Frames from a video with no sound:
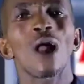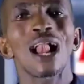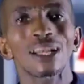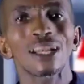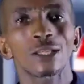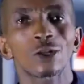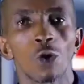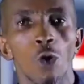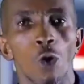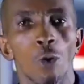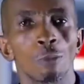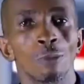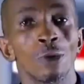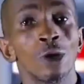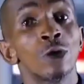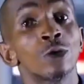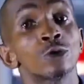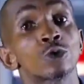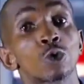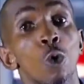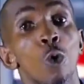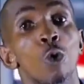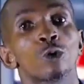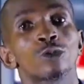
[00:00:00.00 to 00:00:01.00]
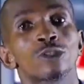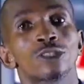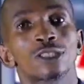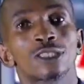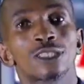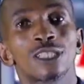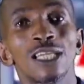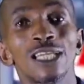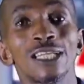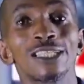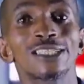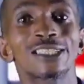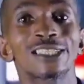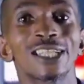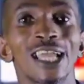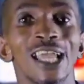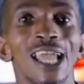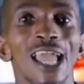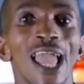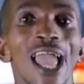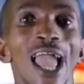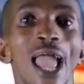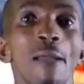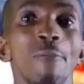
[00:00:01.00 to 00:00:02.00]
welcome to
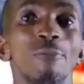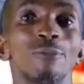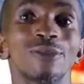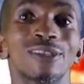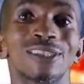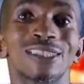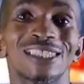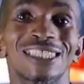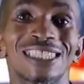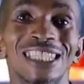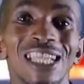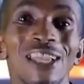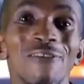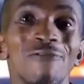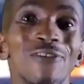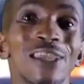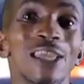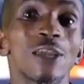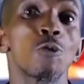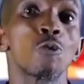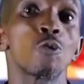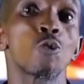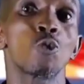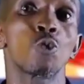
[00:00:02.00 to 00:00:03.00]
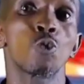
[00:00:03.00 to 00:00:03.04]
DJM TV